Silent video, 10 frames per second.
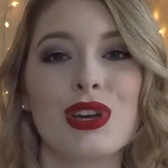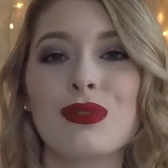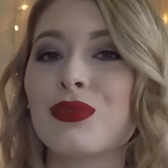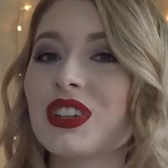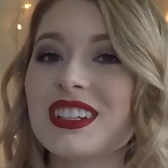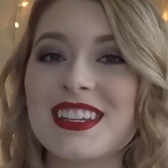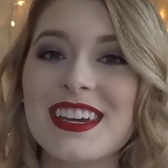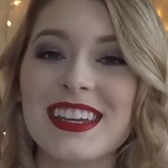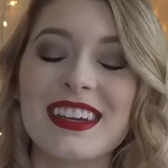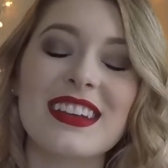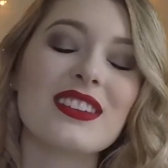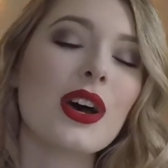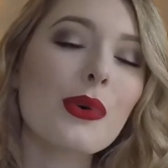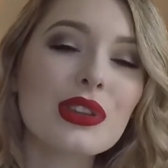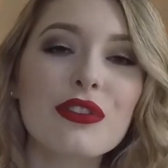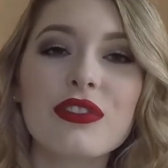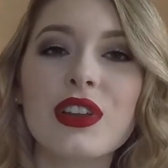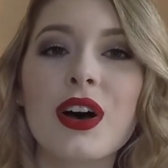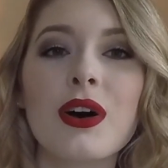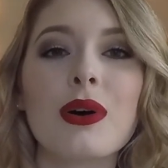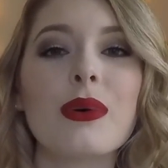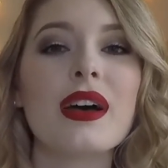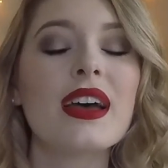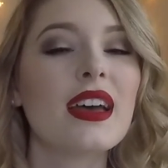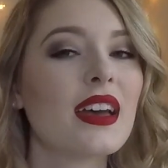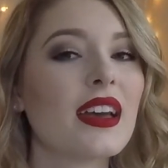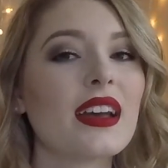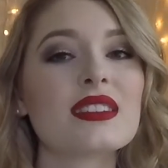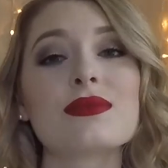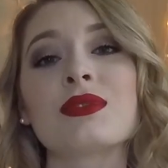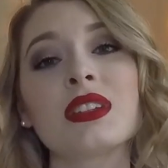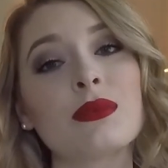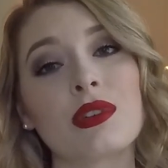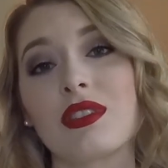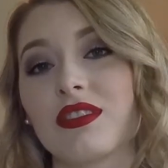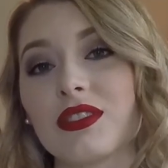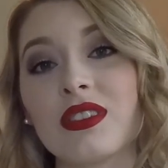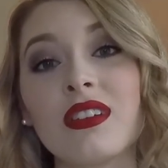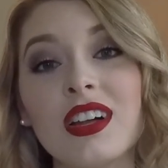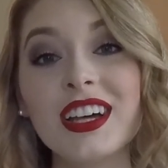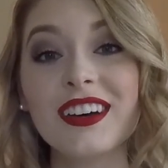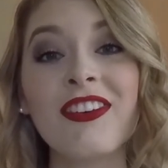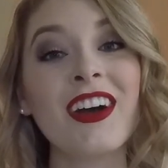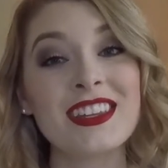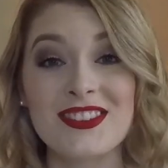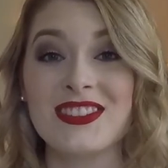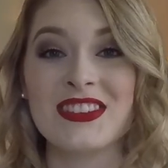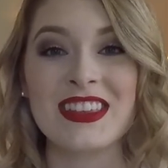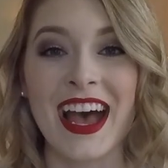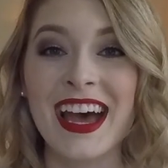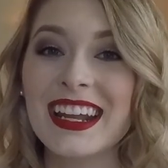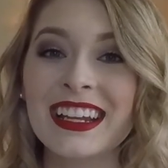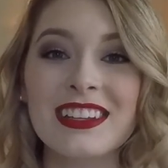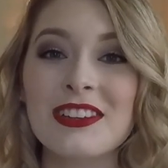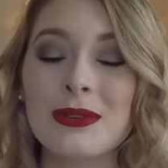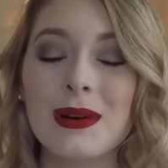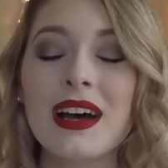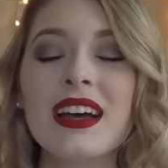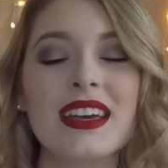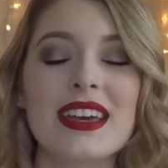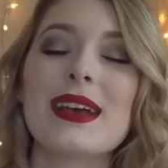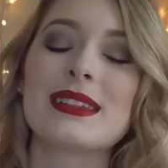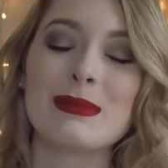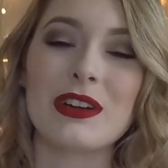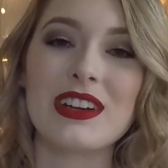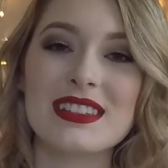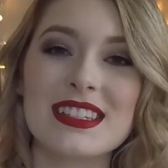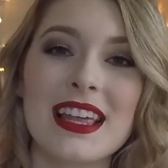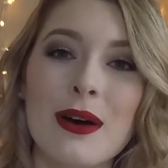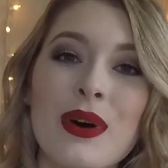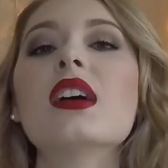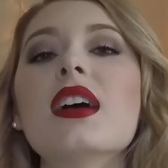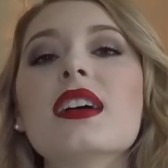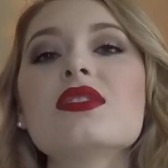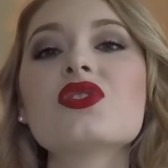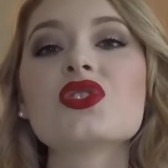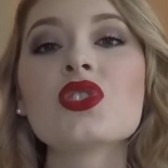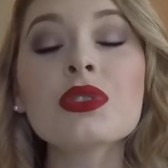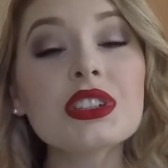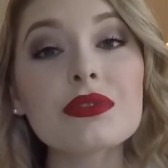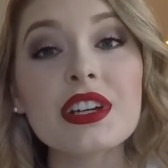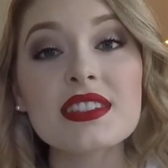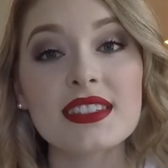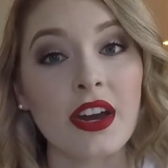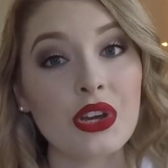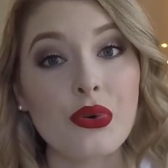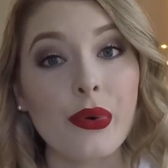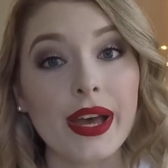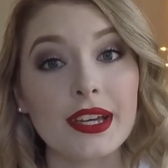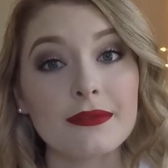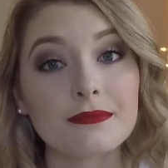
it, really take it in, go with the flow. It's really wonderful when you do that and you experience it that way. Don't let the rain scare you away.